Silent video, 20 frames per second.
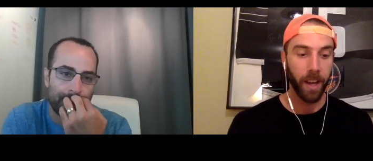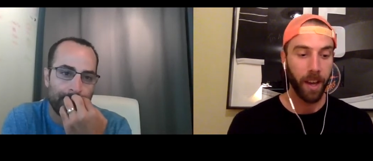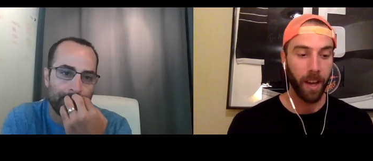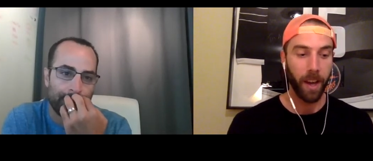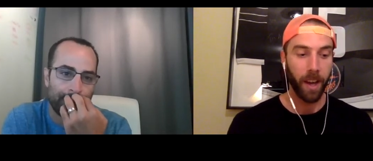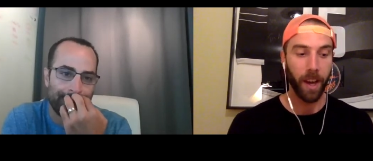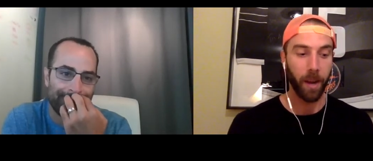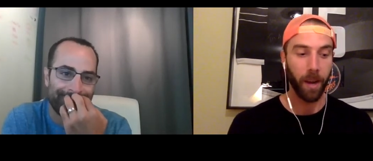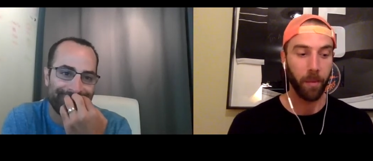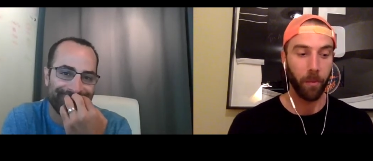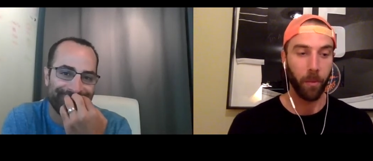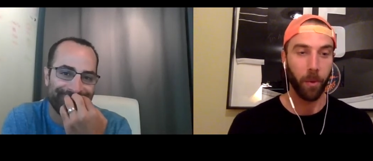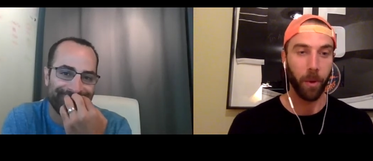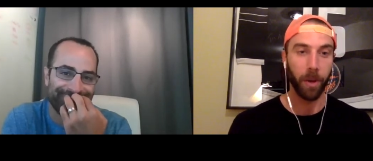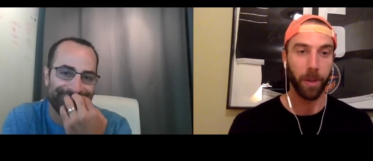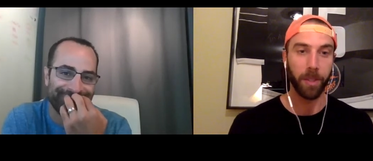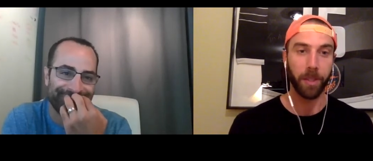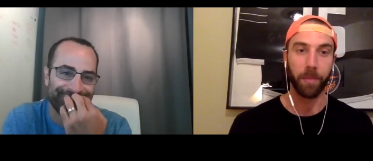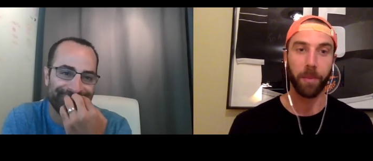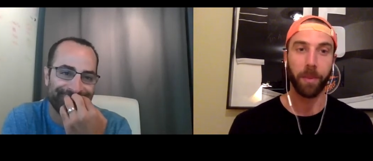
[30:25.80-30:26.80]
Speaker 1: Um,
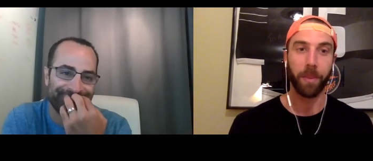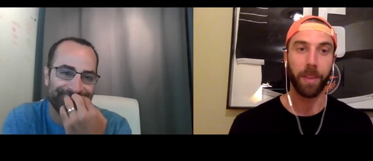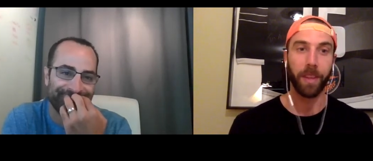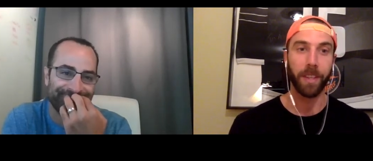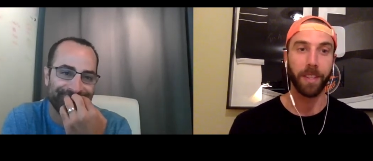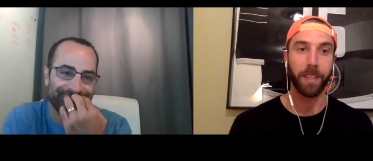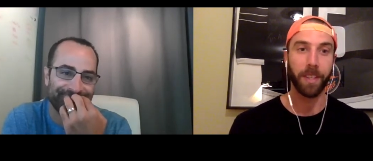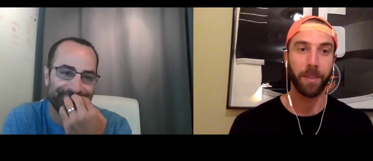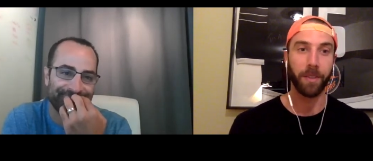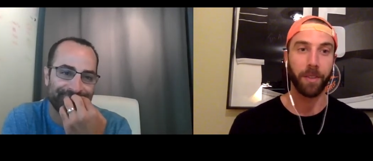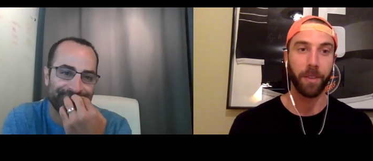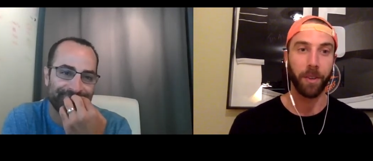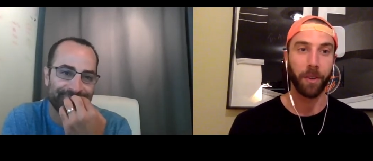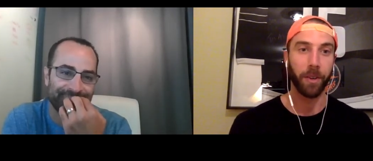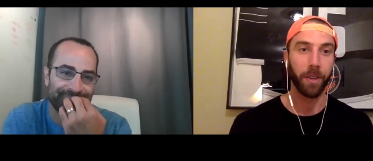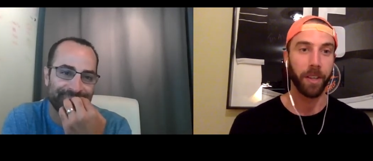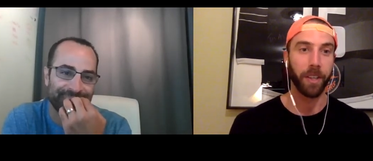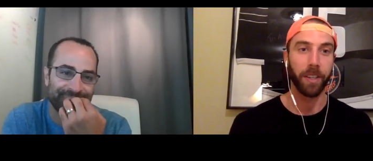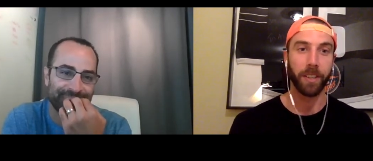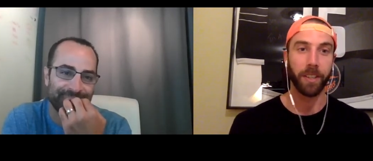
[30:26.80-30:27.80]
what are some of the things that you
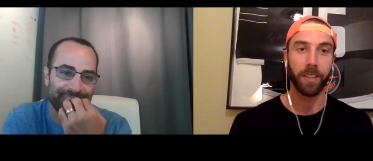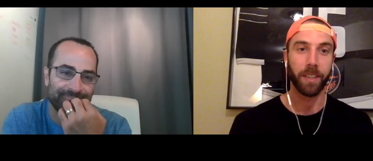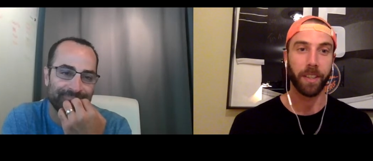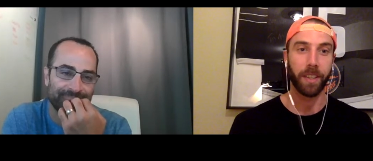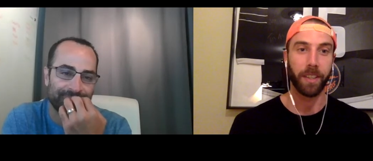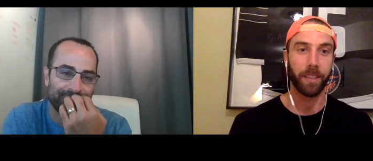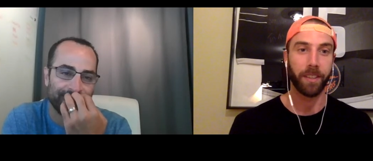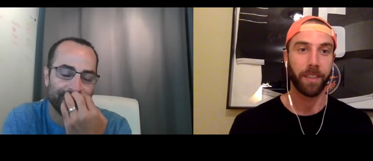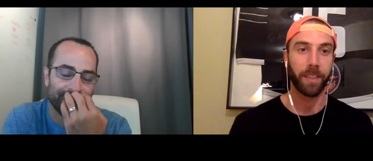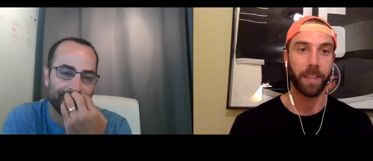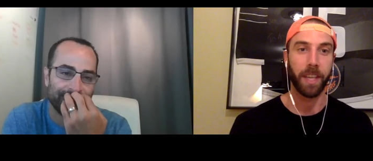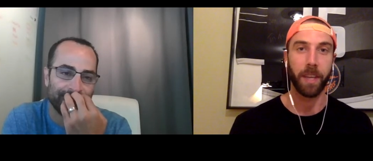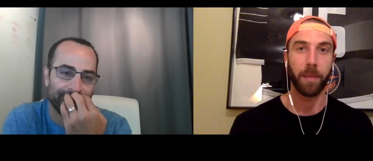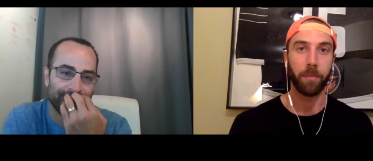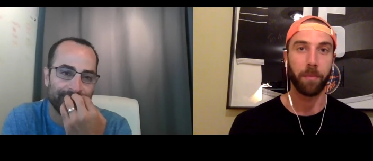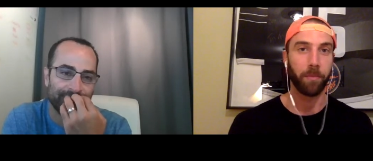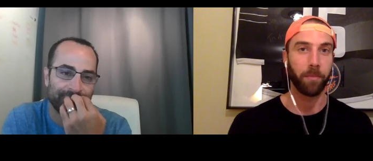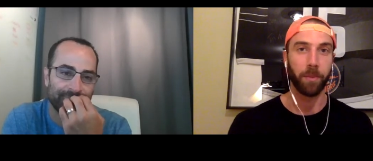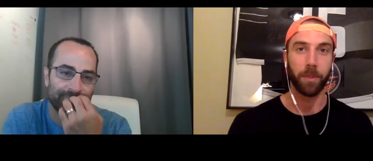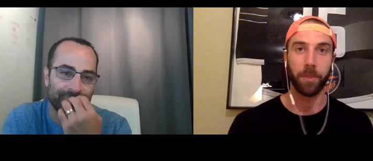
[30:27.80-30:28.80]
do to, to to
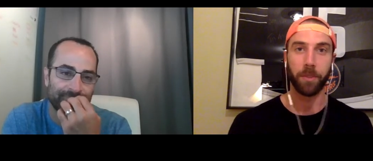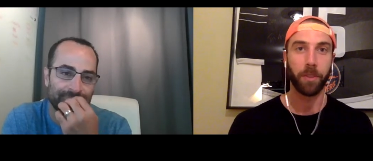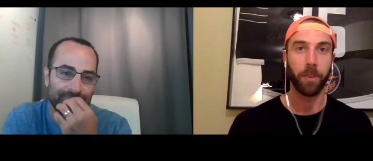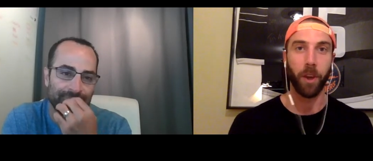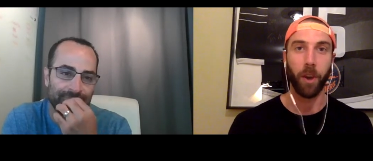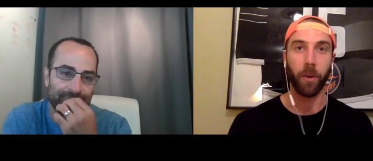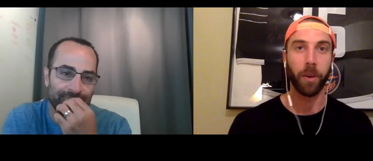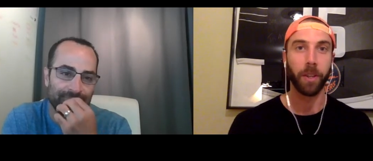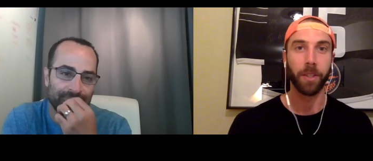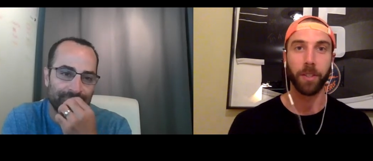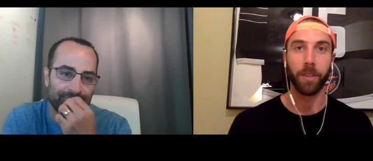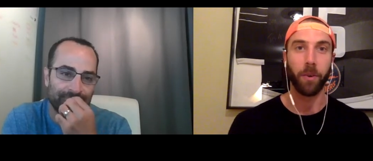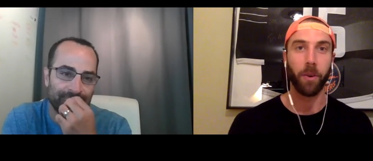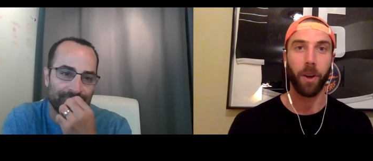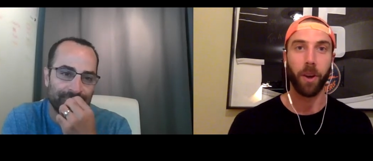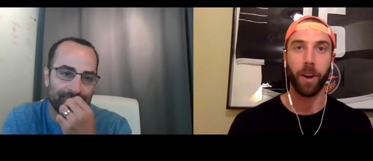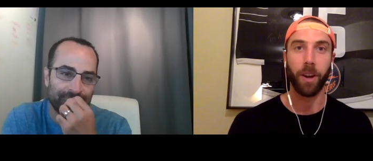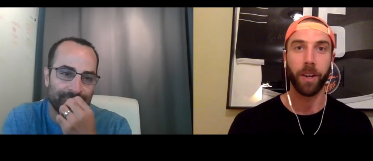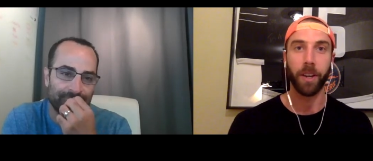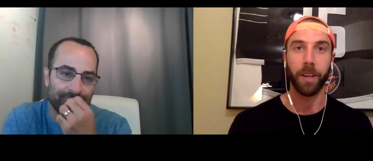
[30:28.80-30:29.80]
keep just going
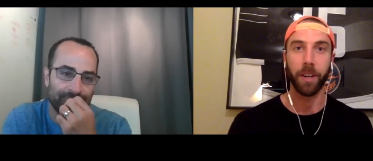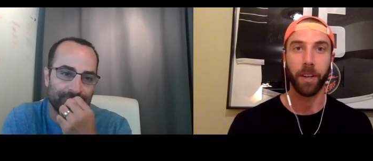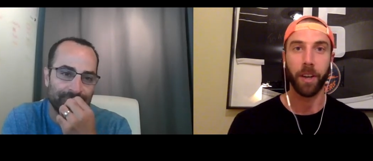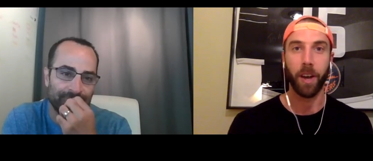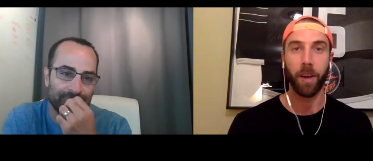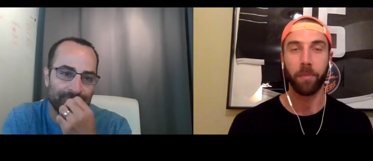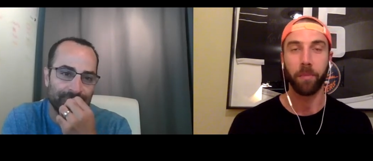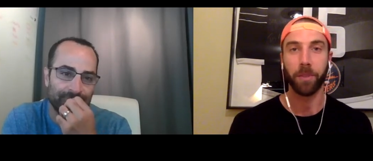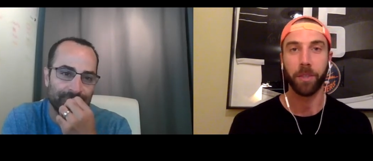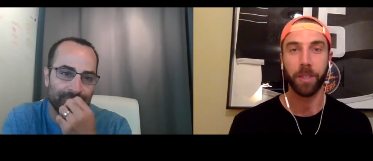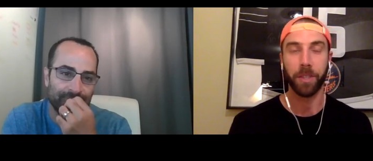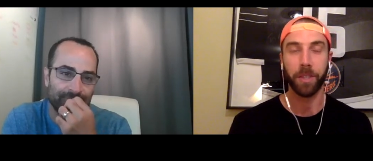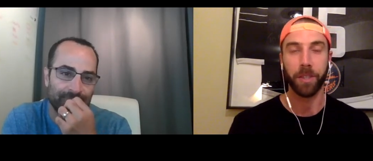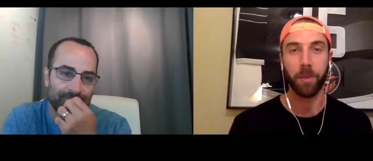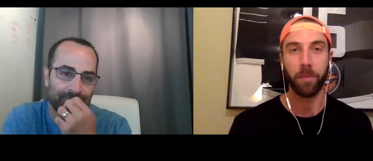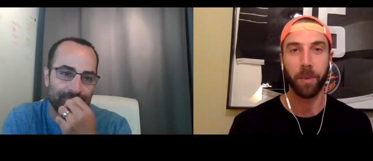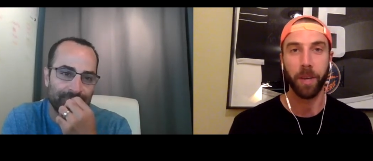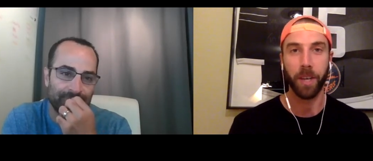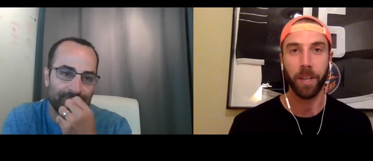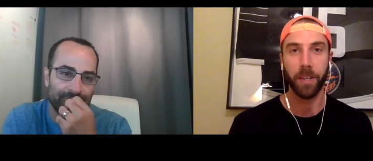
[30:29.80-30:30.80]
so hard and accomplishing
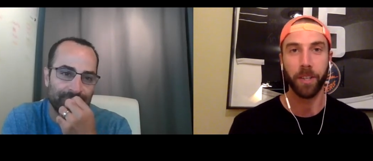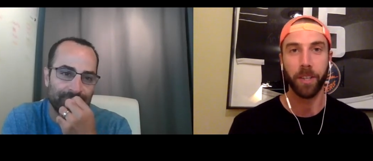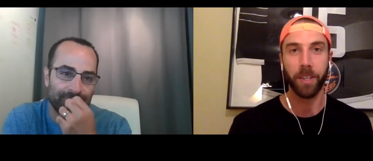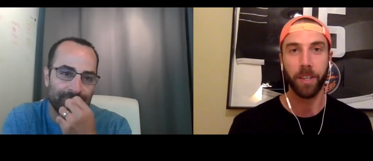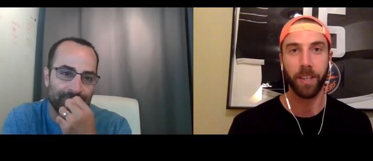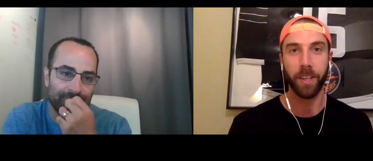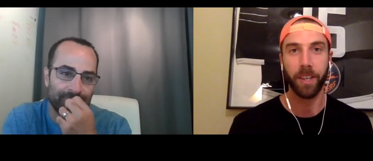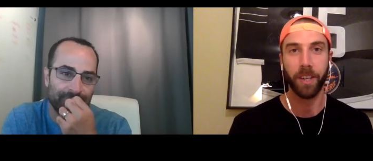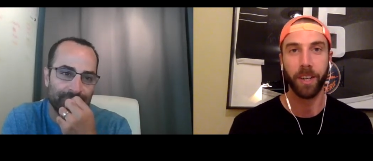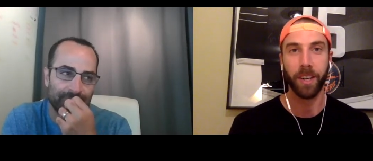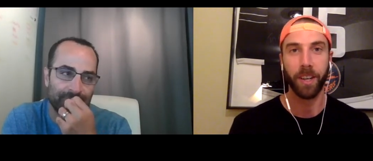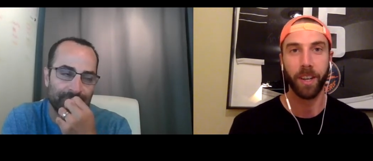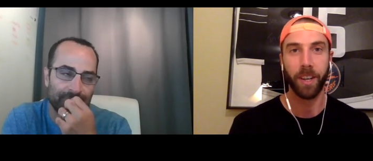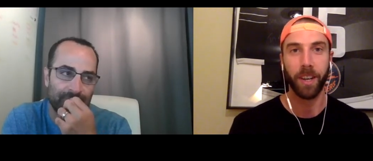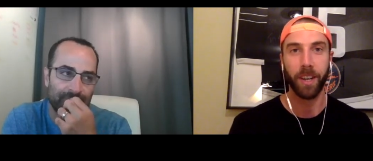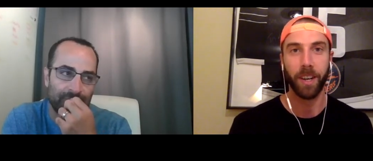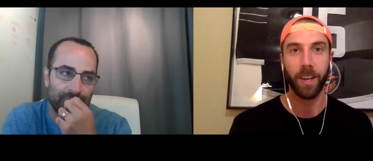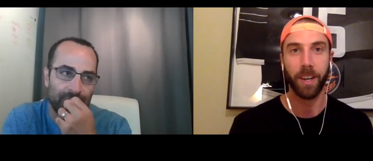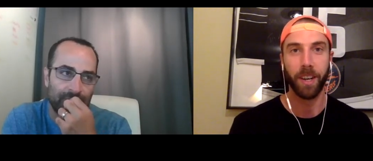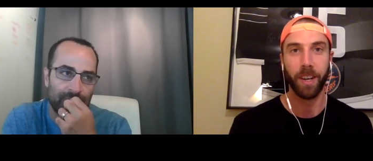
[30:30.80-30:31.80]
so much?
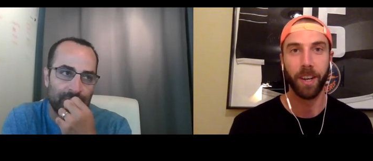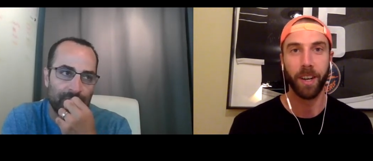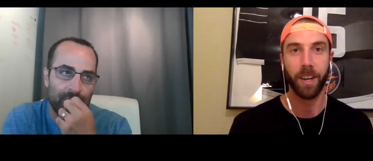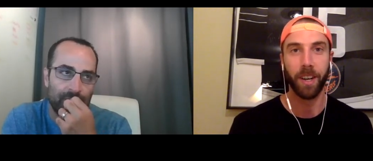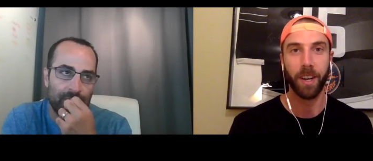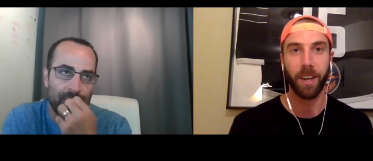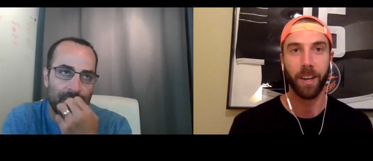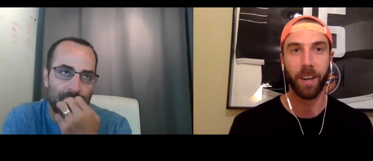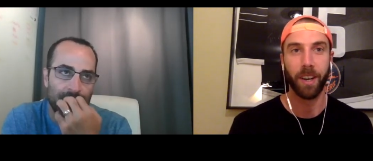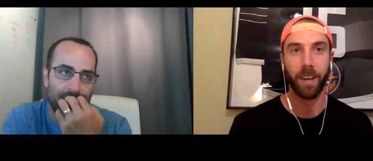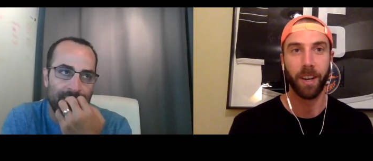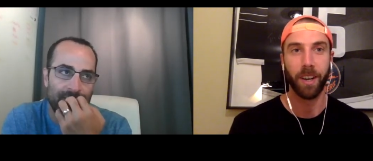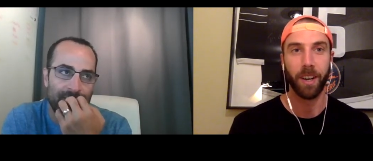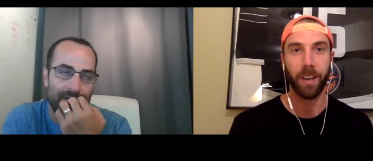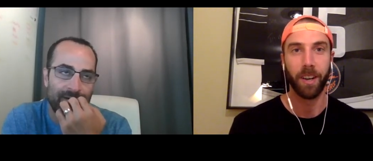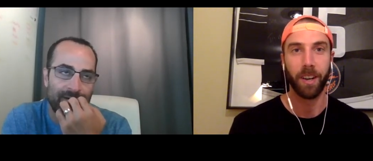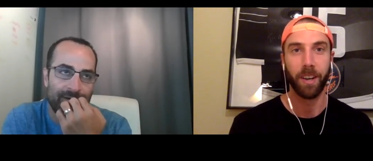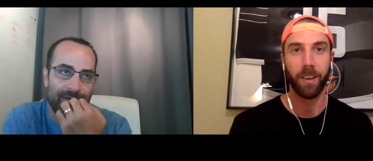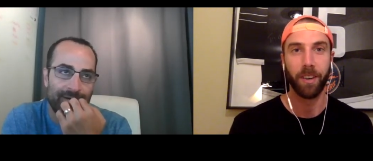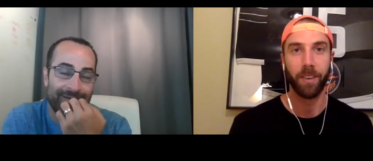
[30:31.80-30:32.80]

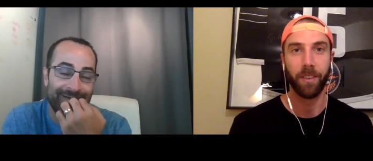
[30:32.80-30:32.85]
Speaker 2: Uh,